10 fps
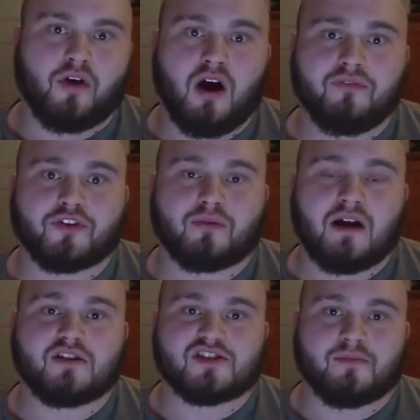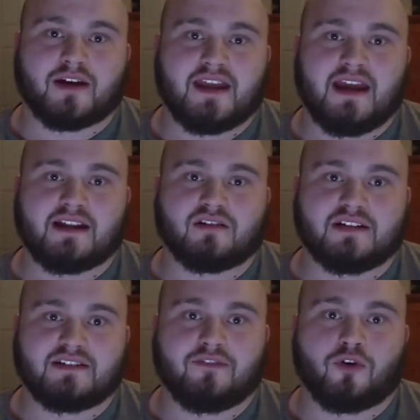off the ground is the
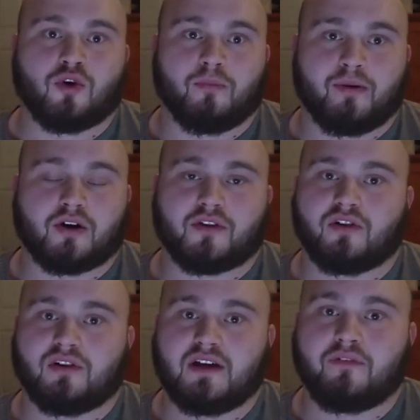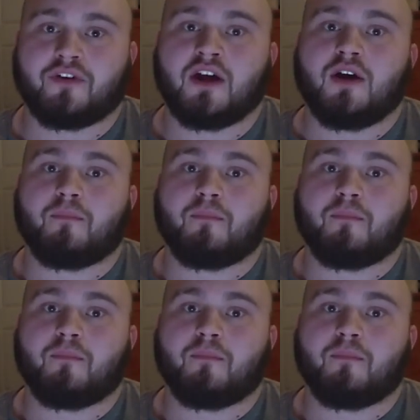mechanically difficult part of the lift,